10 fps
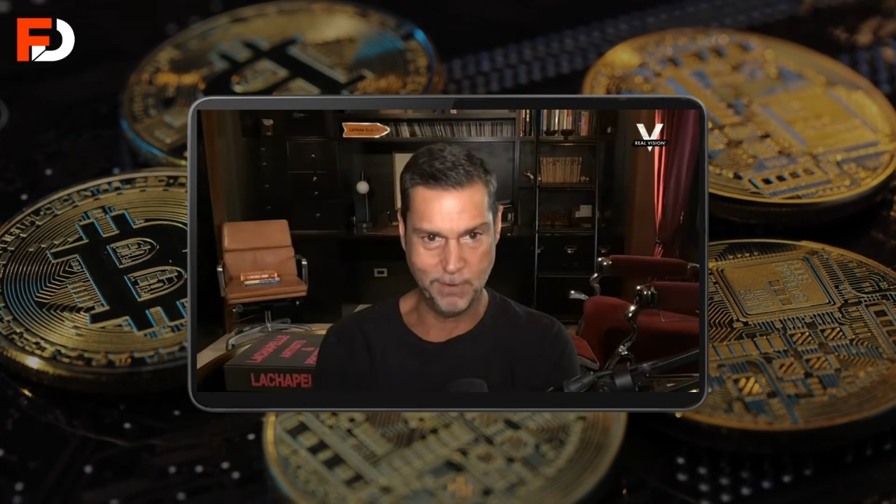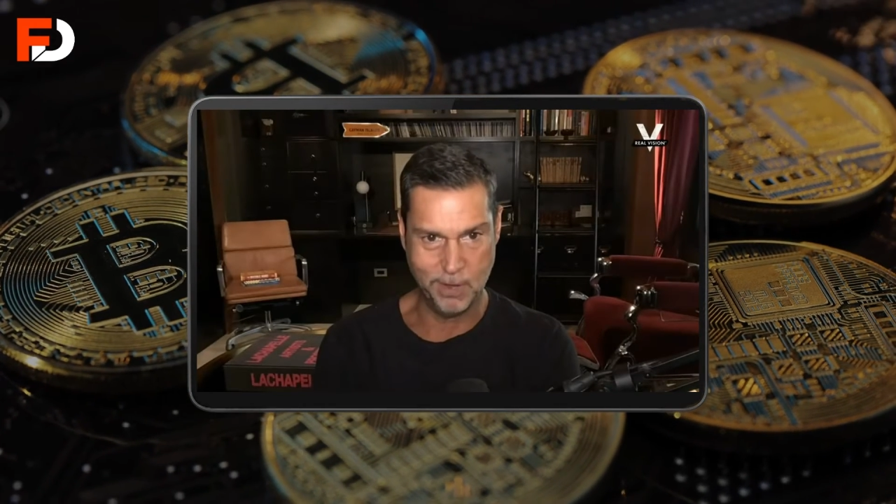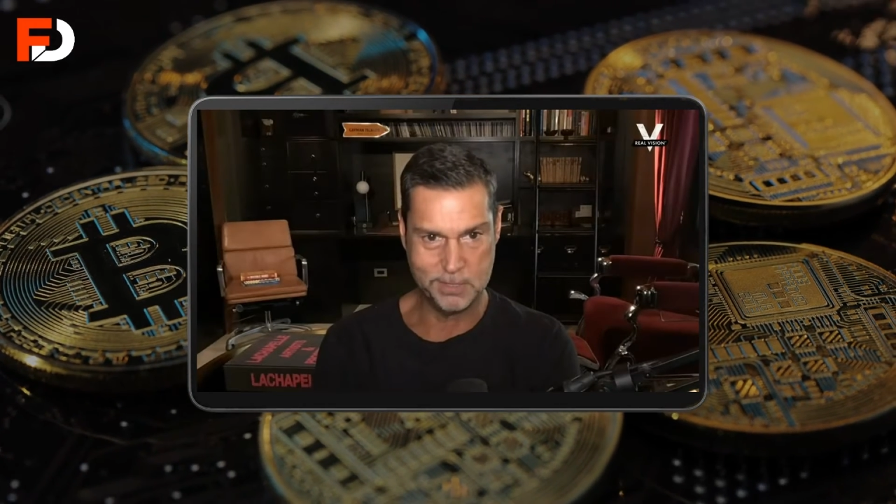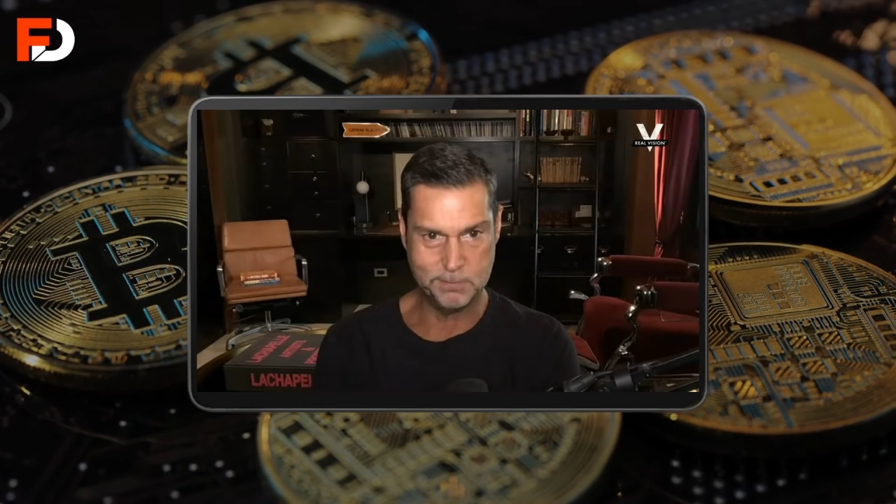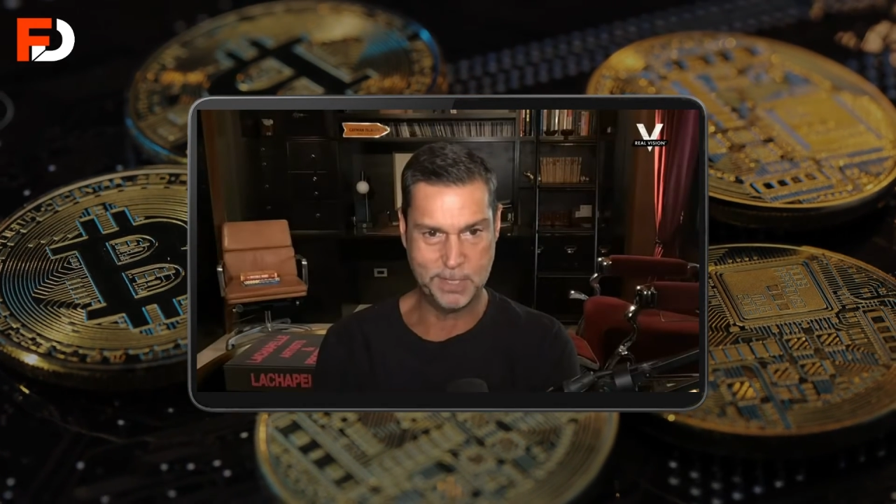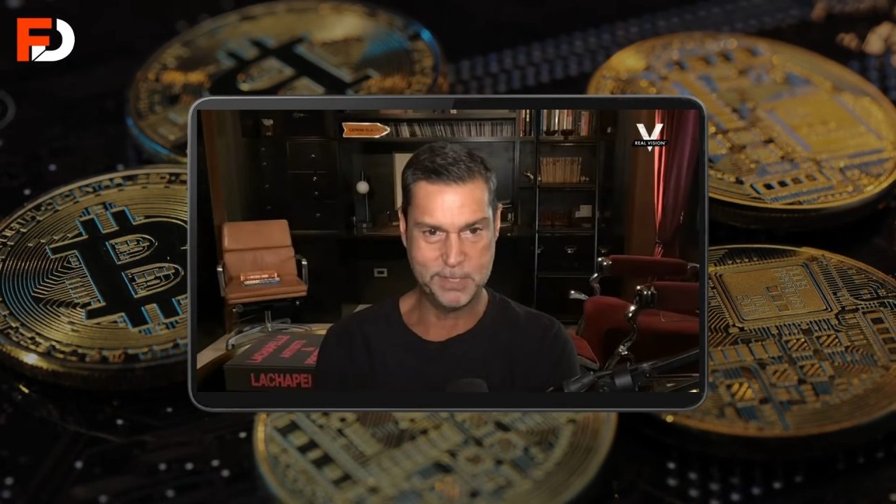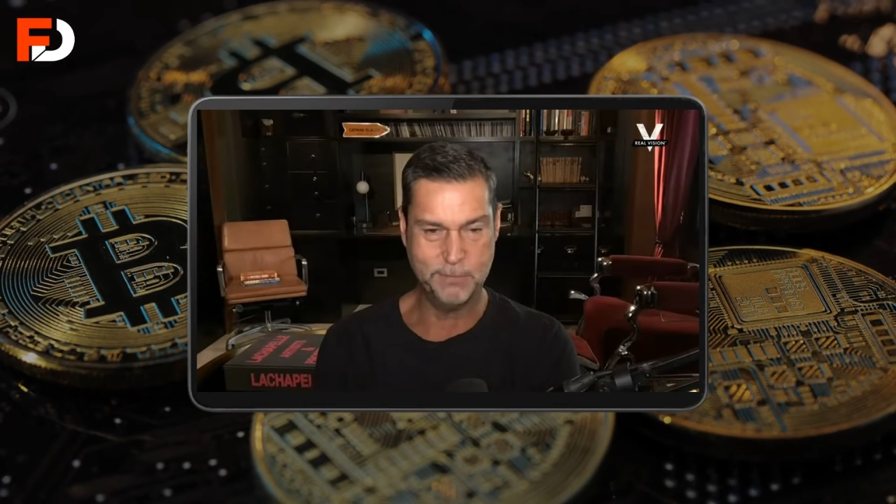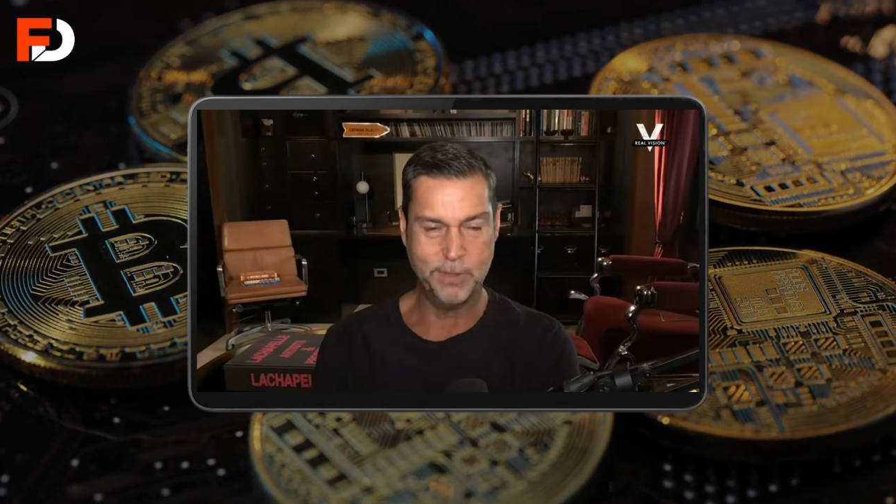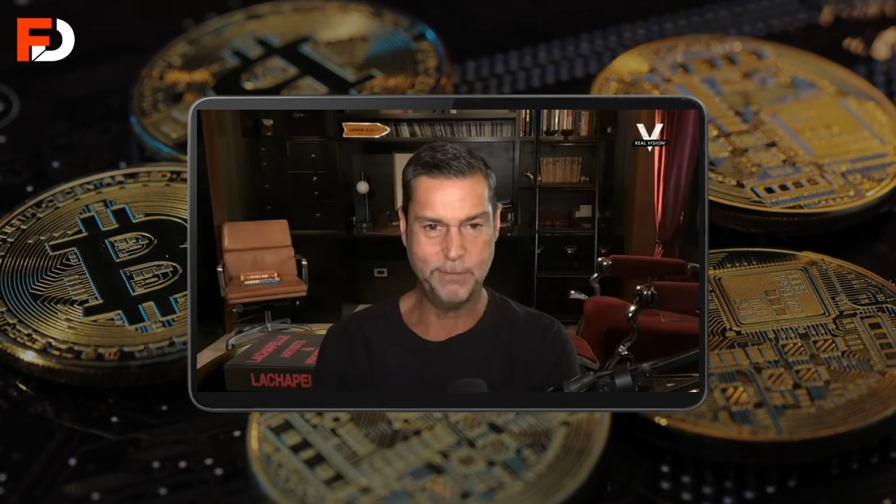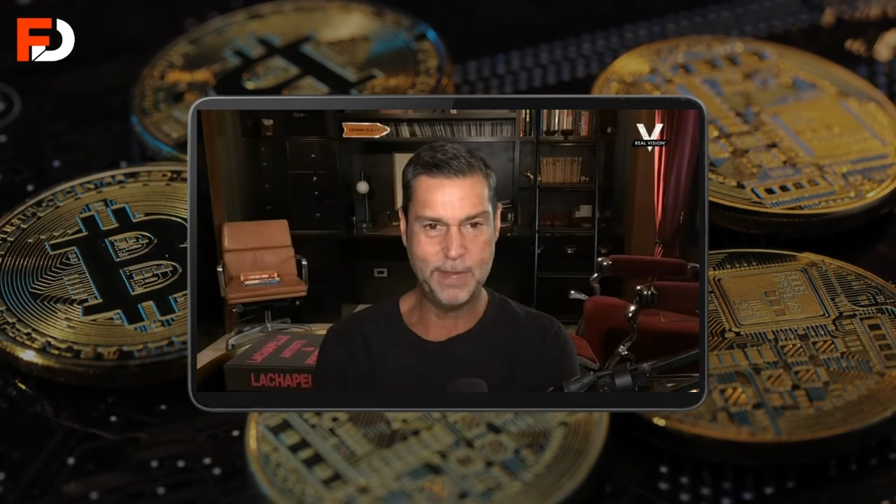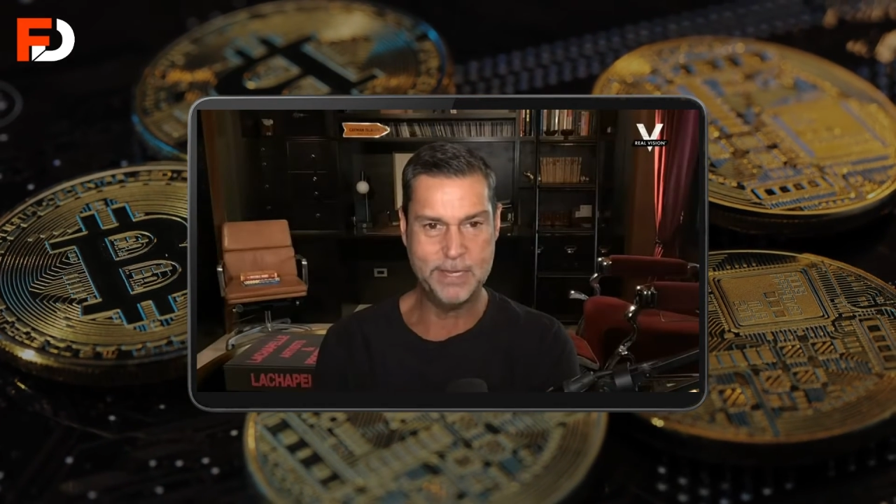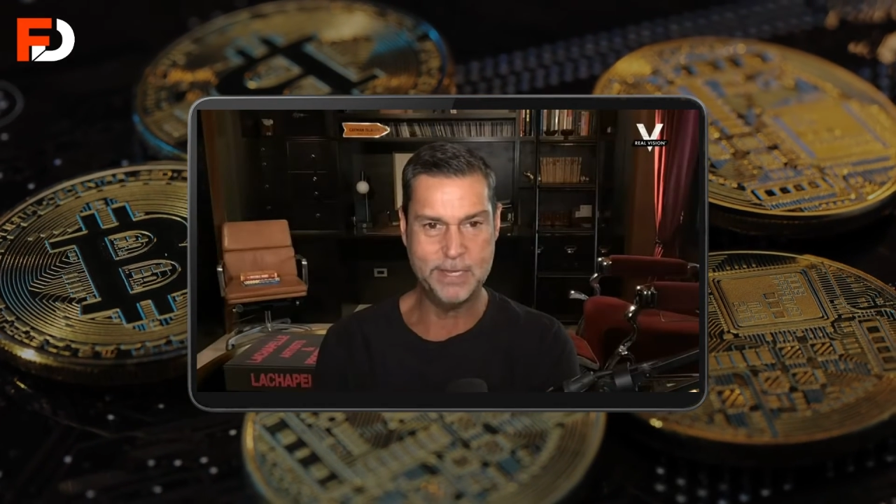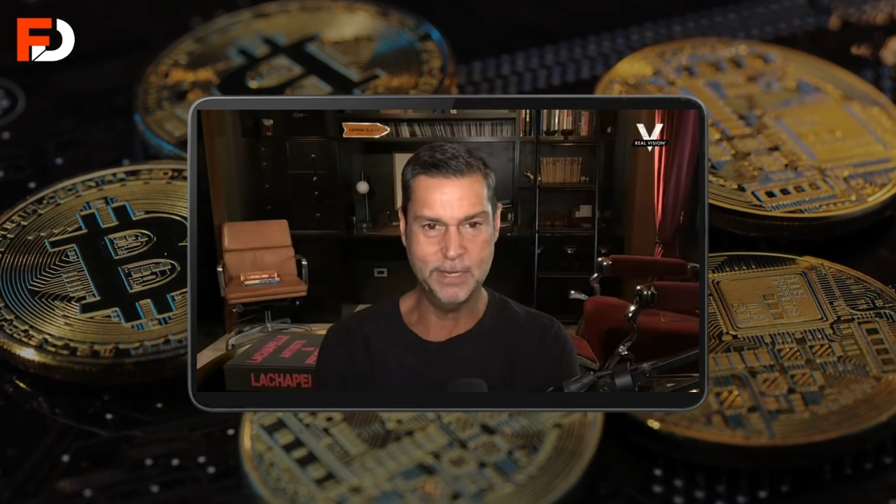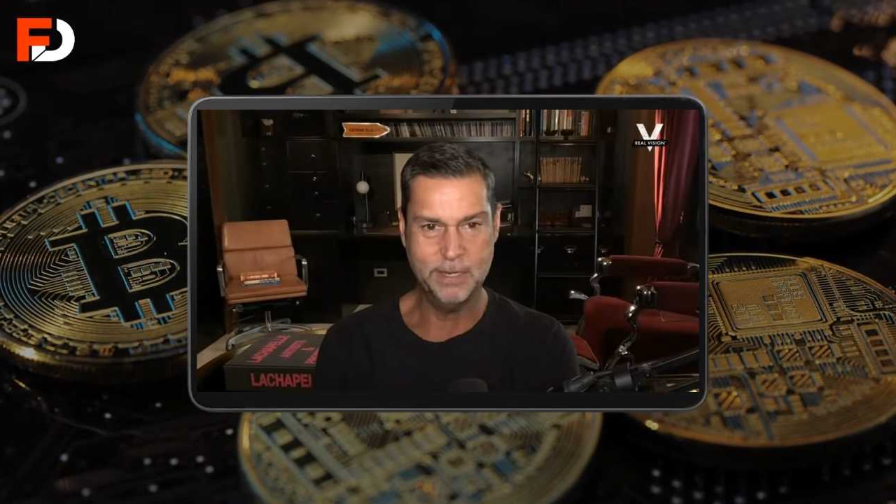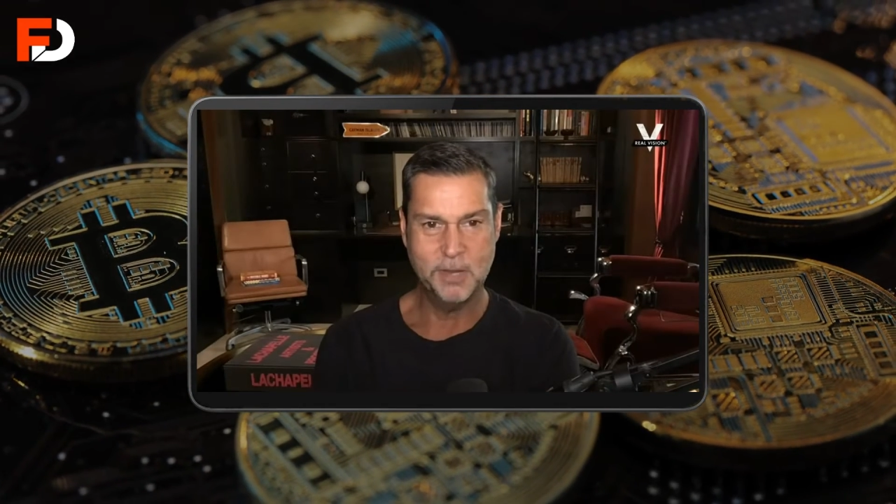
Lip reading: fast because of what the Fed did.